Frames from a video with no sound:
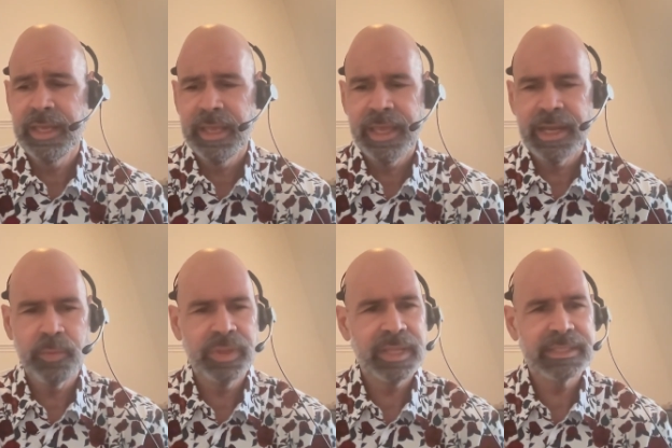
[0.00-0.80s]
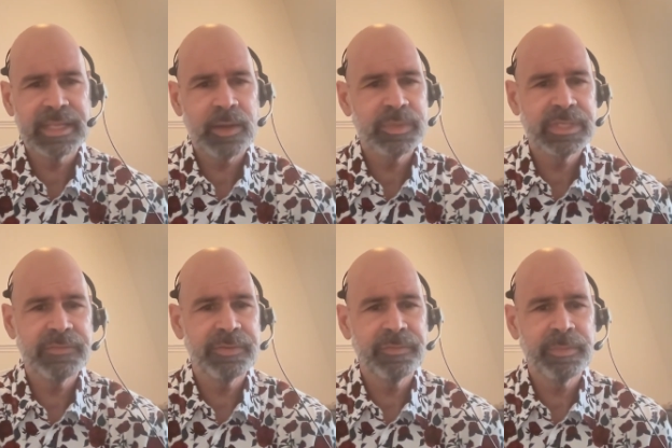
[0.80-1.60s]
And I realized that I was
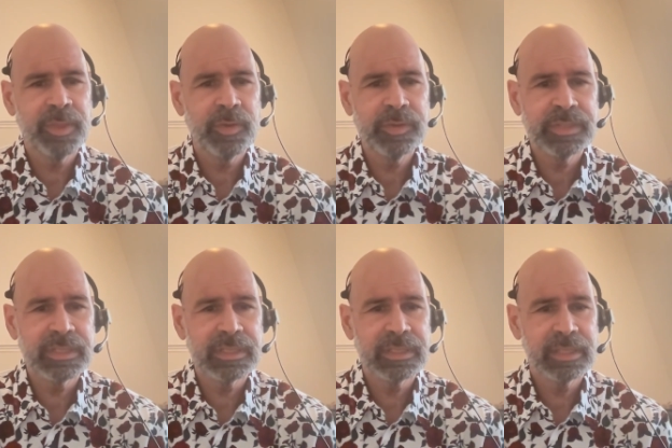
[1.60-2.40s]
different from those